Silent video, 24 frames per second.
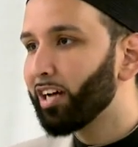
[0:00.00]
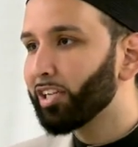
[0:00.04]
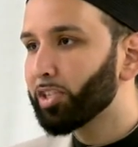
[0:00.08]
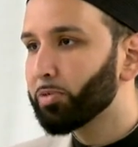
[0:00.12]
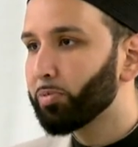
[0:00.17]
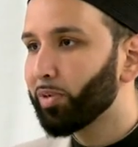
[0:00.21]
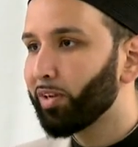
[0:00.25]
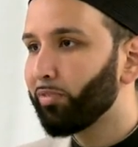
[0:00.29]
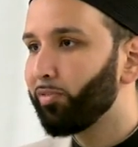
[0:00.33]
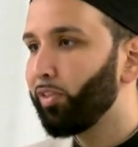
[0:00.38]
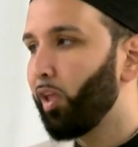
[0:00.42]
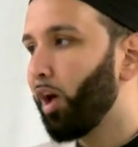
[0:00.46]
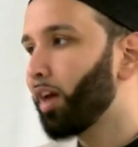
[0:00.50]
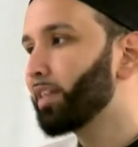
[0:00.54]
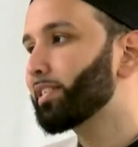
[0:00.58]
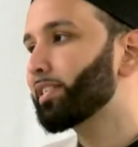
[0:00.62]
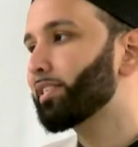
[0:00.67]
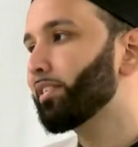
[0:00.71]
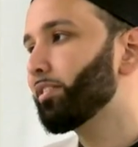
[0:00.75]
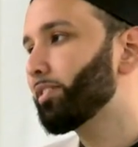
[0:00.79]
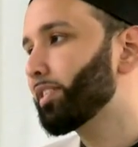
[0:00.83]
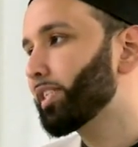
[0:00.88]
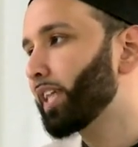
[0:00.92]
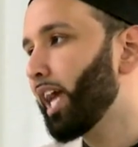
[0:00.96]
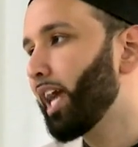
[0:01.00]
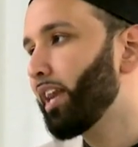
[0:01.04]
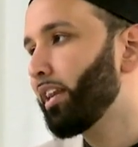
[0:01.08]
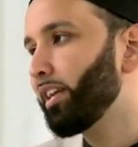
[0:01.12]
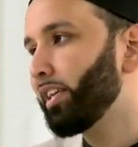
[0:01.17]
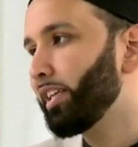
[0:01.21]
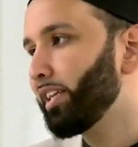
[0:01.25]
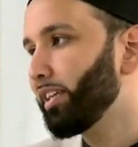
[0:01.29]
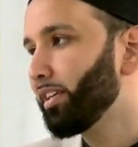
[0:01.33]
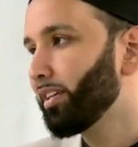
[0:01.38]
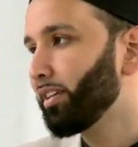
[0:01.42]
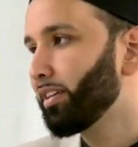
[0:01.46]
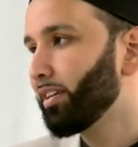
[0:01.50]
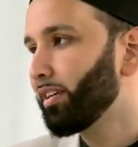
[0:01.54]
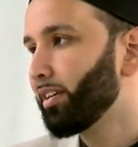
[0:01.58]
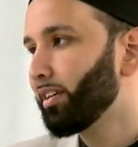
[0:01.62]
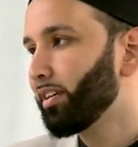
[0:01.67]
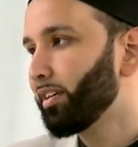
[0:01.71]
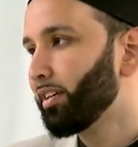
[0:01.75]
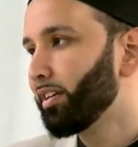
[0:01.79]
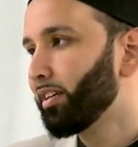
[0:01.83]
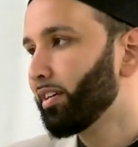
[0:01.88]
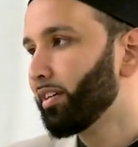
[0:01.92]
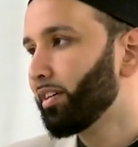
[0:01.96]
else would have lost their sanity.
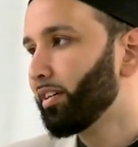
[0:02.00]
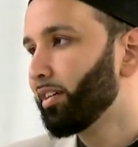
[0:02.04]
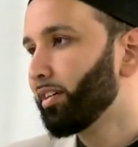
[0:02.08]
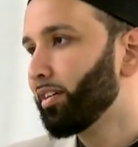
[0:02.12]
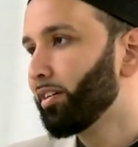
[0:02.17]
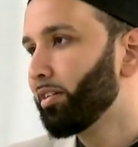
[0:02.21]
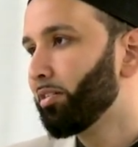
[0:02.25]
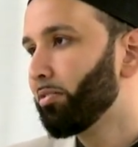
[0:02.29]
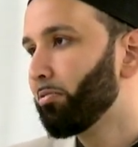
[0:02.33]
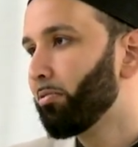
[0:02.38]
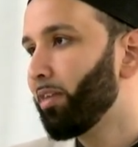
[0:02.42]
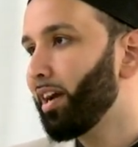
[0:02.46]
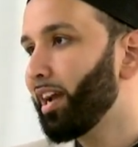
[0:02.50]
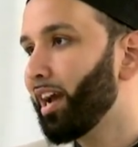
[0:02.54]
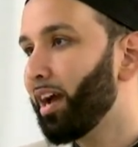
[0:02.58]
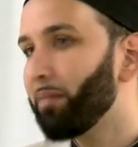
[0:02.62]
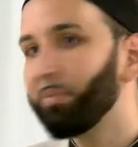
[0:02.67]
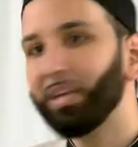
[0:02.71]
Right?